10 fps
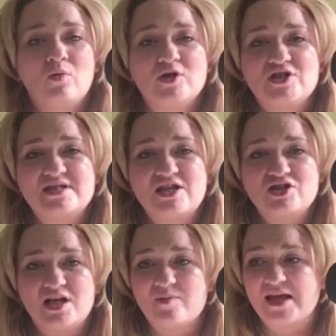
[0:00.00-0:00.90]
which
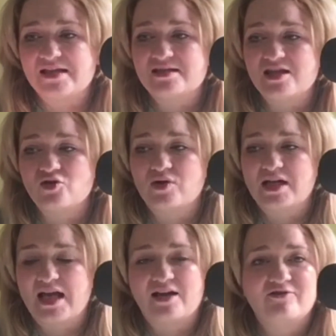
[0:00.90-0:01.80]
essentially means that you
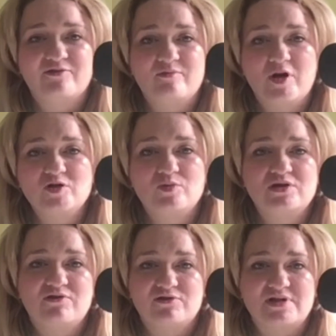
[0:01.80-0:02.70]
can have multiple
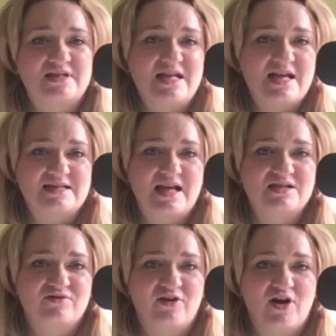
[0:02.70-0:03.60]
different
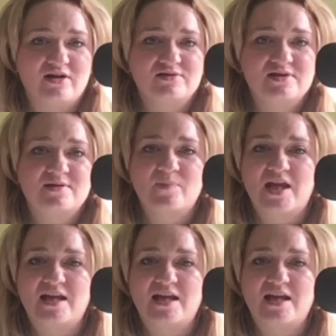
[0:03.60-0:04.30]
CSS files,